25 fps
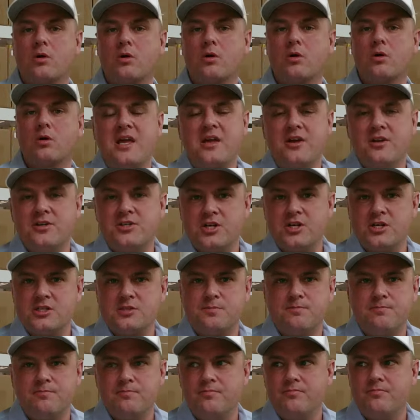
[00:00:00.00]
they could just
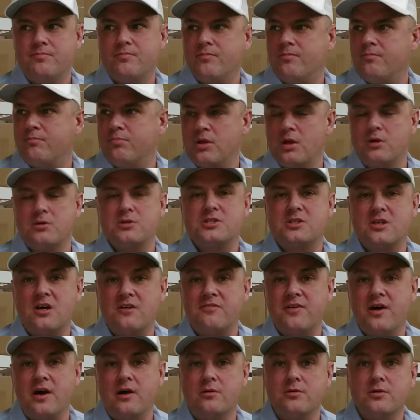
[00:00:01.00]
blow stuff
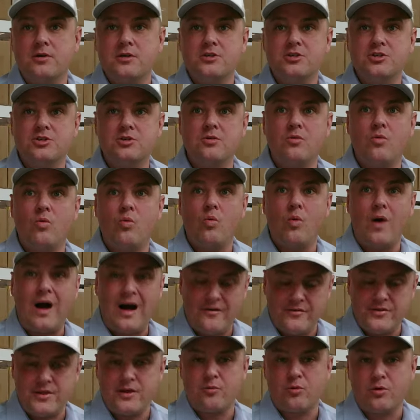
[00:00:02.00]
out
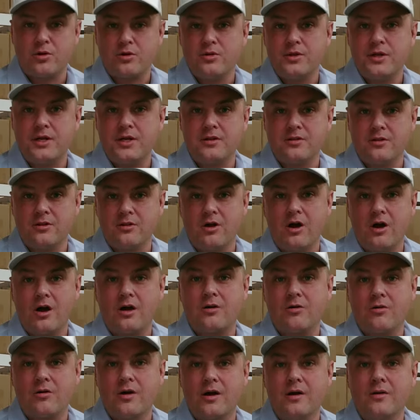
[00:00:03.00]
while they were cleaning the
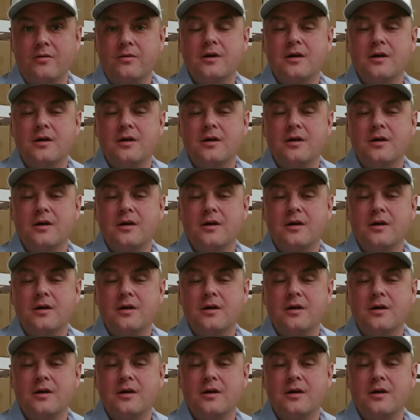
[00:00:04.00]
locker out.